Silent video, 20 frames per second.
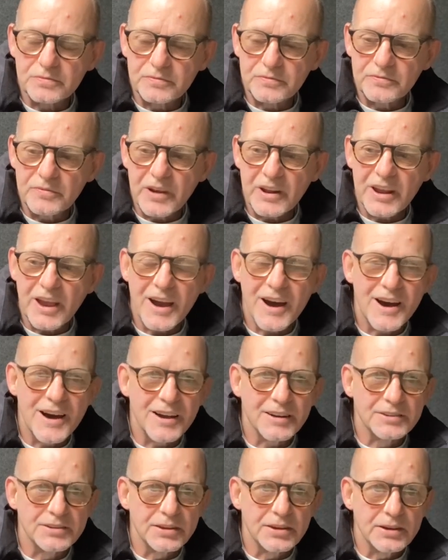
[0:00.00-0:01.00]
very
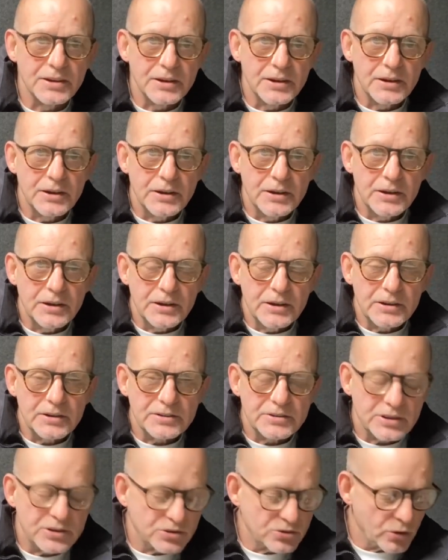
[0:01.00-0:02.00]
hard
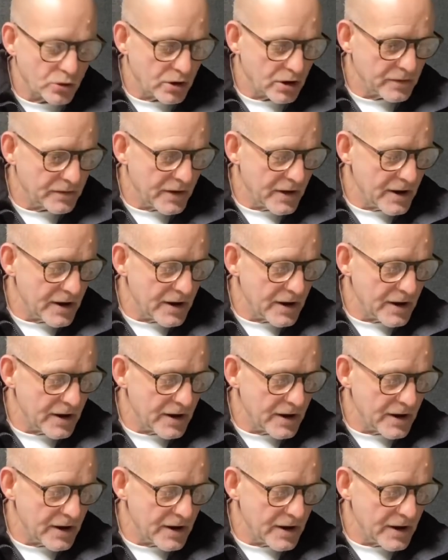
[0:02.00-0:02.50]
to sort of